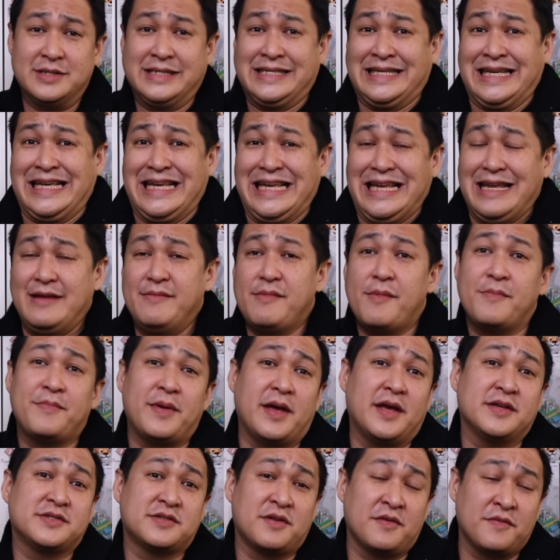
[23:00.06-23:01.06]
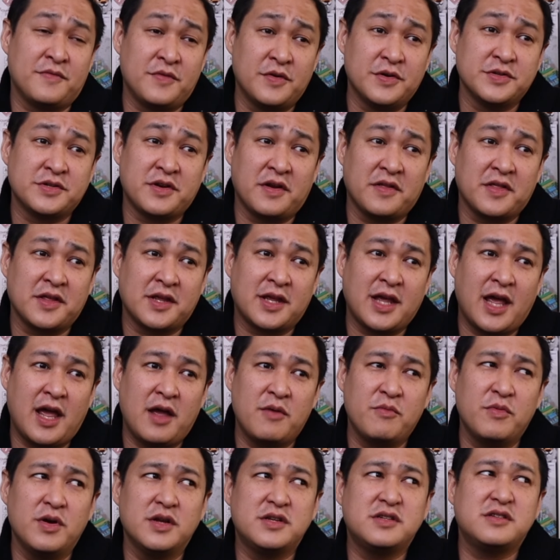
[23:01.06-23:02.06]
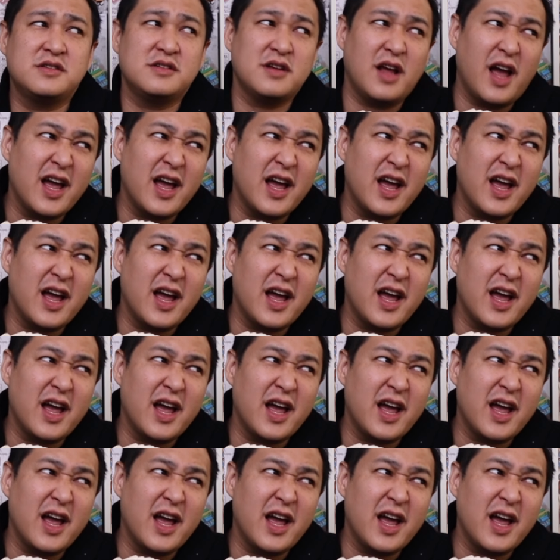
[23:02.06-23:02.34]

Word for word: team-based version of the game, which,